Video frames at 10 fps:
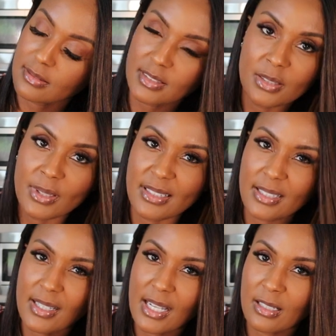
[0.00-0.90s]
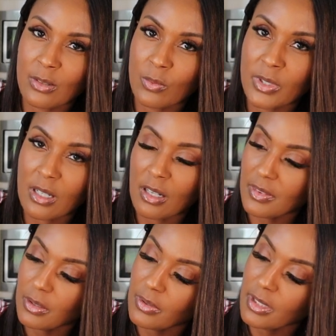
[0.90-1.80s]
See right there, it kind of went
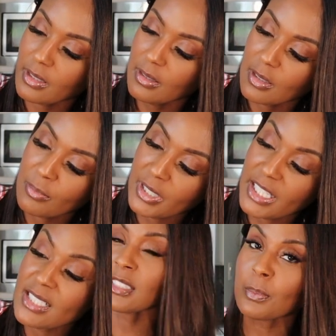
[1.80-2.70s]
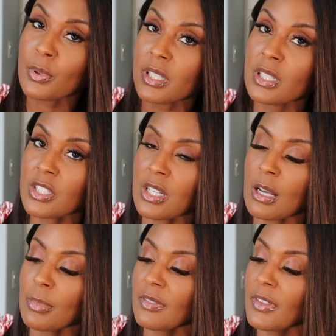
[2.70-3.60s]
off the grid, but it does a pretty good
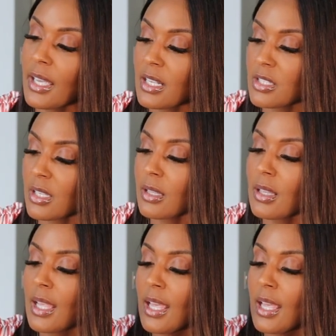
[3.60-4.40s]
job of catching.